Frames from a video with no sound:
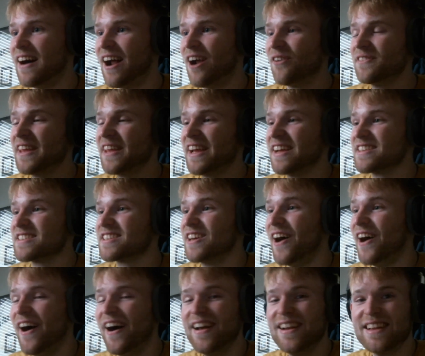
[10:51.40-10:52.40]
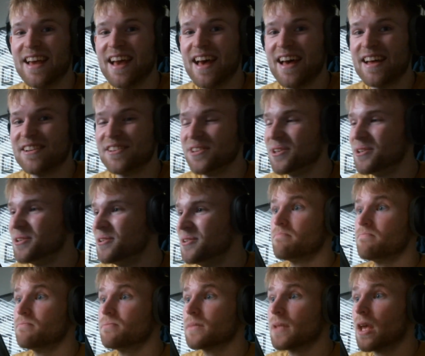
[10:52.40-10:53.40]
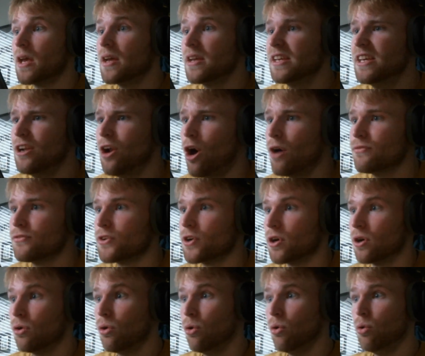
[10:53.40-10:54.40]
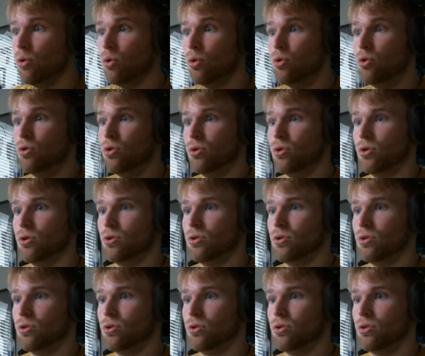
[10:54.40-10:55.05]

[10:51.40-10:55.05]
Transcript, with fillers: I don't think it's cut yet. Dude. Get off her. Ooh.